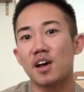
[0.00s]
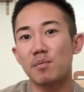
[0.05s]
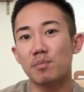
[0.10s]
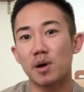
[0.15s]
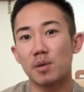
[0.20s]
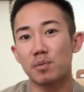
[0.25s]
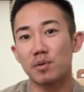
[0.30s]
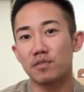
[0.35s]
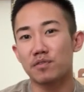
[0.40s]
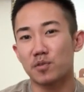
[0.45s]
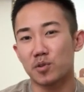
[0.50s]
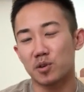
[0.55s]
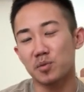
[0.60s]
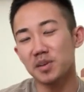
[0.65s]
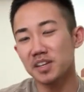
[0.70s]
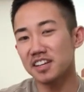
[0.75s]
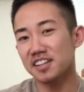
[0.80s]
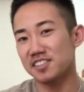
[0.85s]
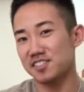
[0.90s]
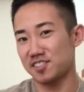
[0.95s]
But before
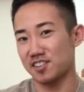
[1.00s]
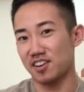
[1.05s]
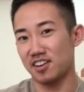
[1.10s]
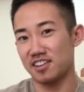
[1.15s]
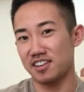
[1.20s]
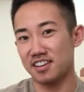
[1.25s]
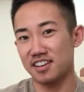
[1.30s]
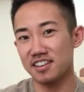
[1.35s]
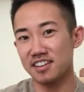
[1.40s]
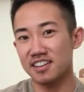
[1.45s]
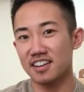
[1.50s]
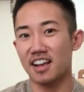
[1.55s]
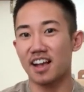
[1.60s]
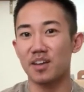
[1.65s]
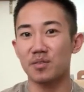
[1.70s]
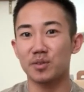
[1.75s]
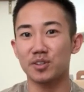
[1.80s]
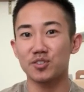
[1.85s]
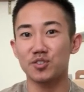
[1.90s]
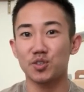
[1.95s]
we get started, I
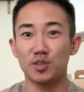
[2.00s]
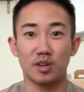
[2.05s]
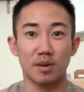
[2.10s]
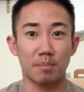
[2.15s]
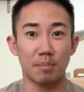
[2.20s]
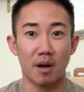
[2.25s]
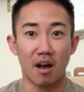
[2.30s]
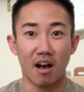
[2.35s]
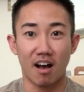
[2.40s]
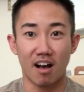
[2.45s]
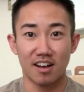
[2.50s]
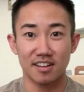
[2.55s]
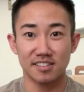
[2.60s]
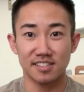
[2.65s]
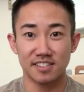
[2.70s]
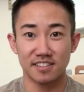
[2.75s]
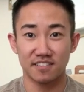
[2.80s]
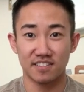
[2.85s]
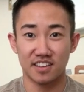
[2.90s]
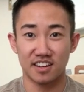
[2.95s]
want you to pause
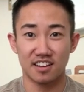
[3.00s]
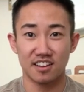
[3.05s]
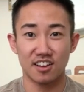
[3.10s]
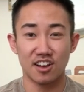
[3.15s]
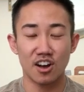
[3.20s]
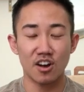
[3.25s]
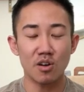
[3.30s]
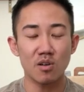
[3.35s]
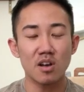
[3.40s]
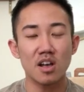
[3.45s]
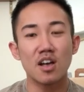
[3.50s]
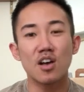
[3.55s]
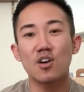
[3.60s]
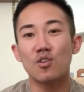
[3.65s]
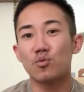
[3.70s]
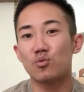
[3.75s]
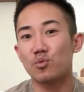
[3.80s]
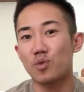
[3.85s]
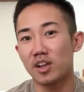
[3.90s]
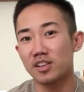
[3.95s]
the video,
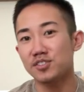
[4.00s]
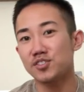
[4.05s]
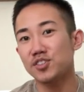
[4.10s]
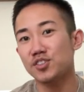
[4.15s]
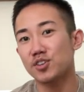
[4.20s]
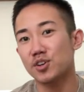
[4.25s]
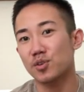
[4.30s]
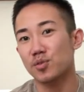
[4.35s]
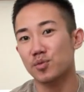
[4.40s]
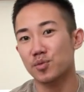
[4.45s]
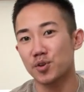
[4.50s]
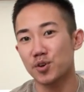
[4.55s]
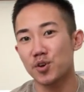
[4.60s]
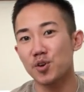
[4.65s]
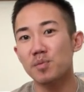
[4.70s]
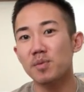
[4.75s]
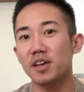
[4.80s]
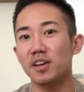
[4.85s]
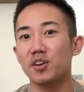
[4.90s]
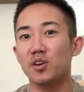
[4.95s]
run to your
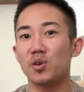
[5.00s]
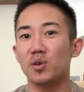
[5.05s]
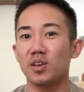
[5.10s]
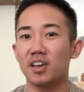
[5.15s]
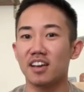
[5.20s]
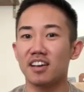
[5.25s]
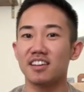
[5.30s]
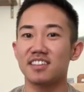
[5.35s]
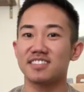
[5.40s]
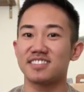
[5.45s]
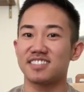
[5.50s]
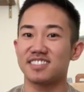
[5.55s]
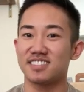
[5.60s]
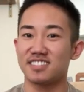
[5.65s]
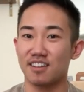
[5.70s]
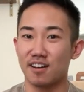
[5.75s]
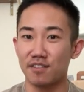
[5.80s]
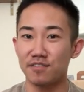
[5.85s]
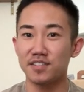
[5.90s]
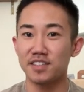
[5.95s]
room, and go get a
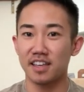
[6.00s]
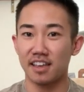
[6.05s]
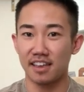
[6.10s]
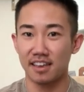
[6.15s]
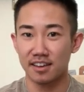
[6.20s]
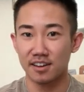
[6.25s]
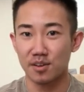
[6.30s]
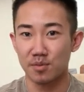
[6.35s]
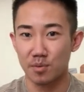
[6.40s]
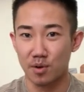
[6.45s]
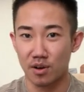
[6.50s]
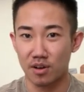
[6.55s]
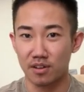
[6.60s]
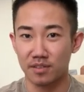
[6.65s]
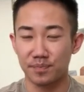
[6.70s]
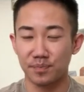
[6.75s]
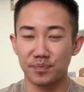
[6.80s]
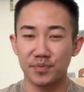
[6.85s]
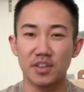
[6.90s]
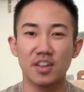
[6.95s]
stuffed animal.
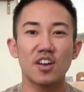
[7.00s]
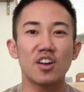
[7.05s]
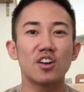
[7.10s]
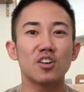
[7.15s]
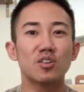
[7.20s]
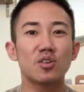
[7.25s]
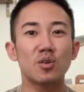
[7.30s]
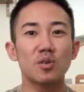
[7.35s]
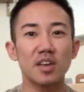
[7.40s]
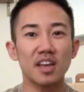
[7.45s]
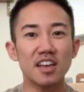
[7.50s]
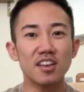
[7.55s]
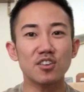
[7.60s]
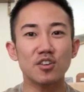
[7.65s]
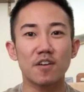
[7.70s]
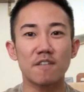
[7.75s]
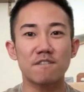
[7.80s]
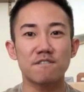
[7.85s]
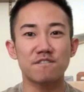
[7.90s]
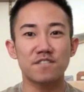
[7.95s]
Go get
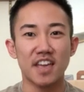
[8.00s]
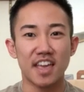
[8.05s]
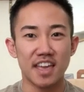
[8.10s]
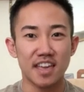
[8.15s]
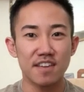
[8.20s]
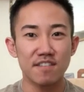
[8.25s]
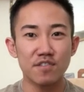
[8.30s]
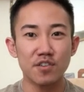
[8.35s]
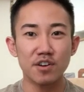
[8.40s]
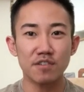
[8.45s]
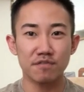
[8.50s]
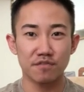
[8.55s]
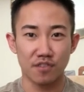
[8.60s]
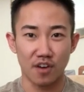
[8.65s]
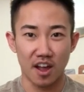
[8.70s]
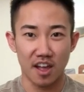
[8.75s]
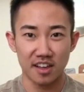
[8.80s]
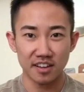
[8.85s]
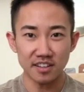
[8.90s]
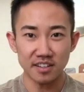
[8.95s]
your favorite
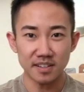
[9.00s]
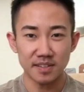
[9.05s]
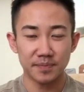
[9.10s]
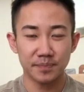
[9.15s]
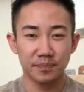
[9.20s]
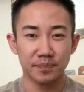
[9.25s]
friend,